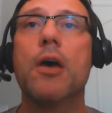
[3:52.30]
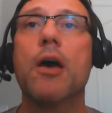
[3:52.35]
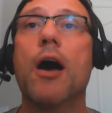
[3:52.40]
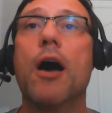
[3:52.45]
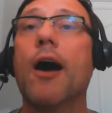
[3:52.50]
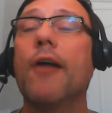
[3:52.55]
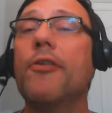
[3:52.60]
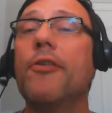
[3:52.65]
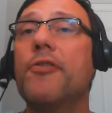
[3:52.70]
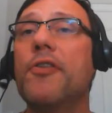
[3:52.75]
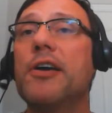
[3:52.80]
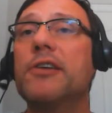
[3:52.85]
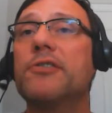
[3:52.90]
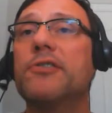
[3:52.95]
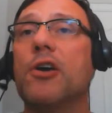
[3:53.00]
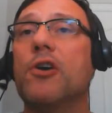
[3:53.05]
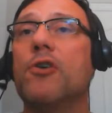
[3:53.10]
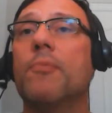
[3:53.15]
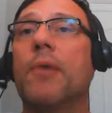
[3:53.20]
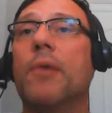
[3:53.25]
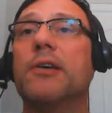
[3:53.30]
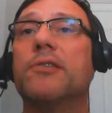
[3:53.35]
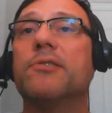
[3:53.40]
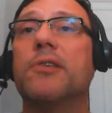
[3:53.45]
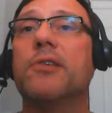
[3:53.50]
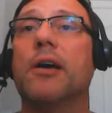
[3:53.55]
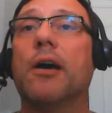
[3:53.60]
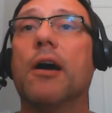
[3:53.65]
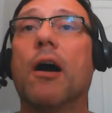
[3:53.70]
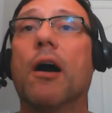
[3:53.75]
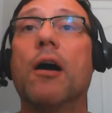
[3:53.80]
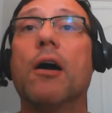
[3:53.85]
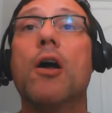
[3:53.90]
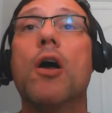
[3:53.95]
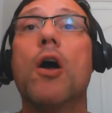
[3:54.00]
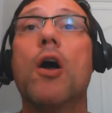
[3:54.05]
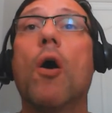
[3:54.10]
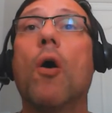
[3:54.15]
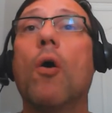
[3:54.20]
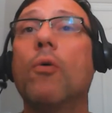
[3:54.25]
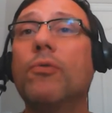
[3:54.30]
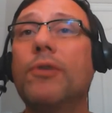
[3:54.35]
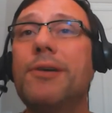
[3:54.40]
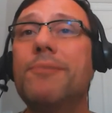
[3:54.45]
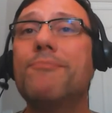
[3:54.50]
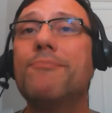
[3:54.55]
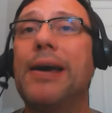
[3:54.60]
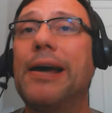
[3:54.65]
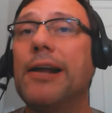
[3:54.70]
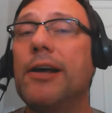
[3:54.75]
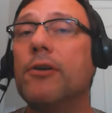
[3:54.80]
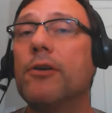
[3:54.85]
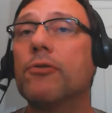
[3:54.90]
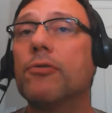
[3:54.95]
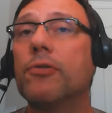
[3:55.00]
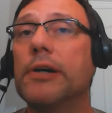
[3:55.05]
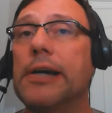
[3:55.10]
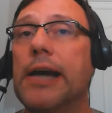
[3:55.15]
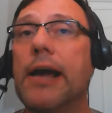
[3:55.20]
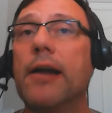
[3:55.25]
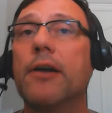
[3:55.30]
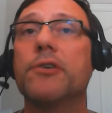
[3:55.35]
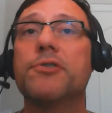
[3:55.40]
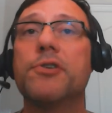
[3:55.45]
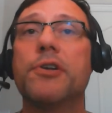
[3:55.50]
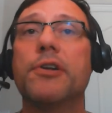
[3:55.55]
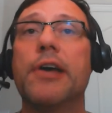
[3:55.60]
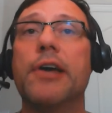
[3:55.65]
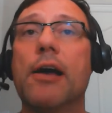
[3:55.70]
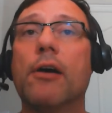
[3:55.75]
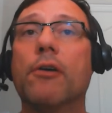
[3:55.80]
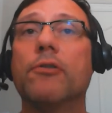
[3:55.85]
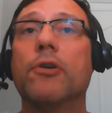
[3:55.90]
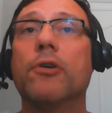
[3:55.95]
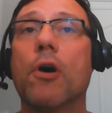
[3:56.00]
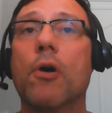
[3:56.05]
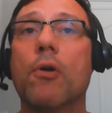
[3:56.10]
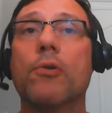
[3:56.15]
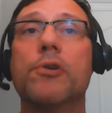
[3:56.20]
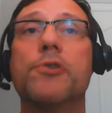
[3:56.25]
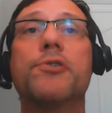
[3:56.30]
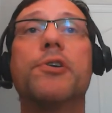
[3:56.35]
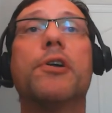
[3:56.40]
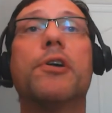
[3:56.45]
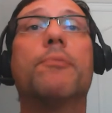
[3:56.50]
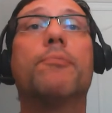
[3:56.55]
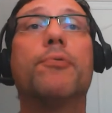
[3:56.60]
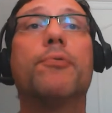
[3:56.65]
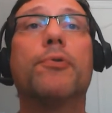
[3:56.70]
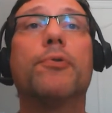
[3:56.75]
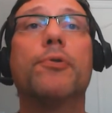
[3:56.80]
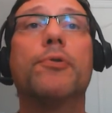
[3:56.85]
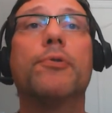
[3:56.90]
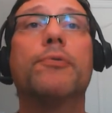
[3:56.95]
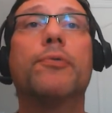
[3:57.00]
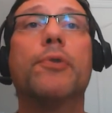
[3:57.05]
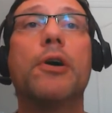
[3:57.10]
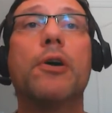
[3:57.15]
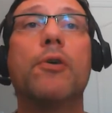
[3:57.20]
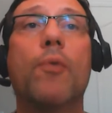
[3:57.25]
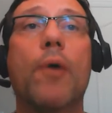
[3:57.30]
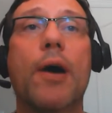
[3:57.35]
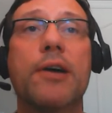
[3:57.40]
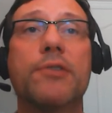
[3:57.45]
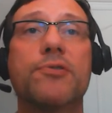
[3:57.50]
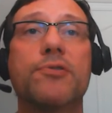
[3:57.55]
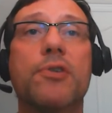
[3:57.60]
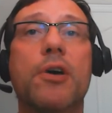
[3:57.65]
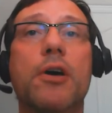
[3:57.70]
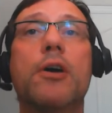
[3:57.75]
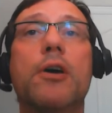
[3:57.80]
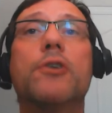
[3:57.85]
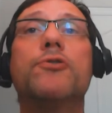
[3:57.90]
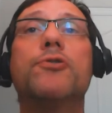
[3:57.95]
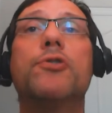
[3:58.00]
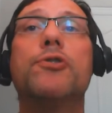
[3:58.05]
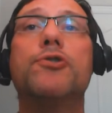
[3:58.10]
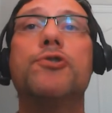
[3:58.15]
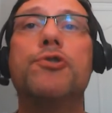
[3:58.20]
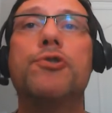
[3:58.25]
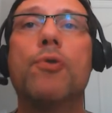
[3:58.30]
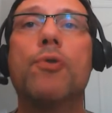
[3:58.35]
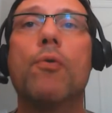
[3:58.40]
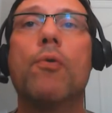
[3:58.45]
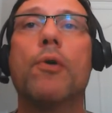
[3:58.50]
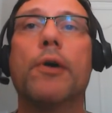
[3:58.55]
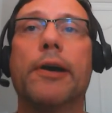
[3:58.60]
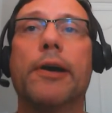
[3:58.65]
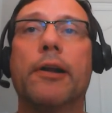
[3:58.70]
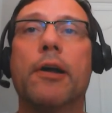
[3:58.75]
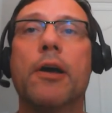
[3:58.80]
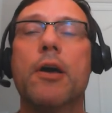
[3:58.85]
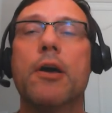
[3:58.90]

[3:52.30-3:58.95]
Other things that you may see are only meeting creators and calendar owners can approve requests to join.